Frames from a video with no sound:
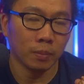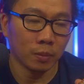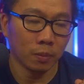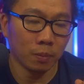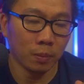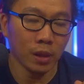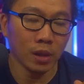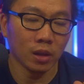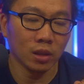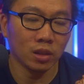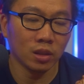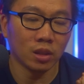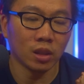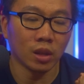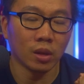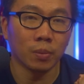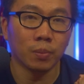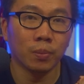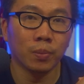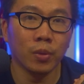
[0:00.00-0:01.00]
plus
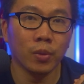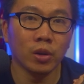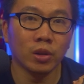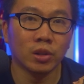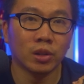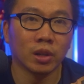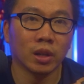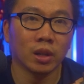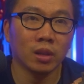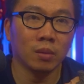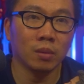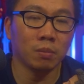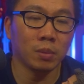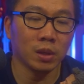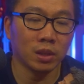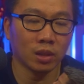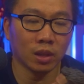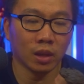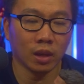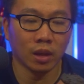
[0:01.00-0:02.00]
the portrait
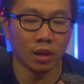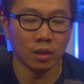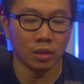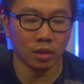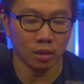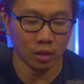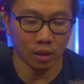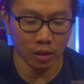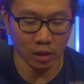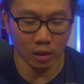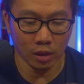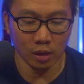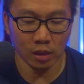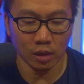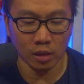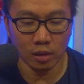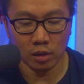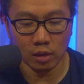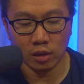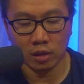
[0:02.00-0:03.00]
beside the
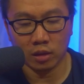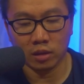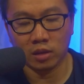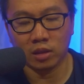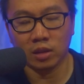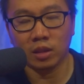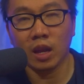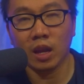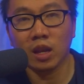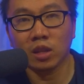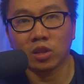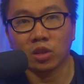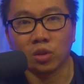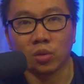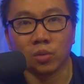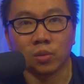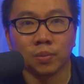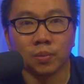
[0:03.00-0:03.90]
statue.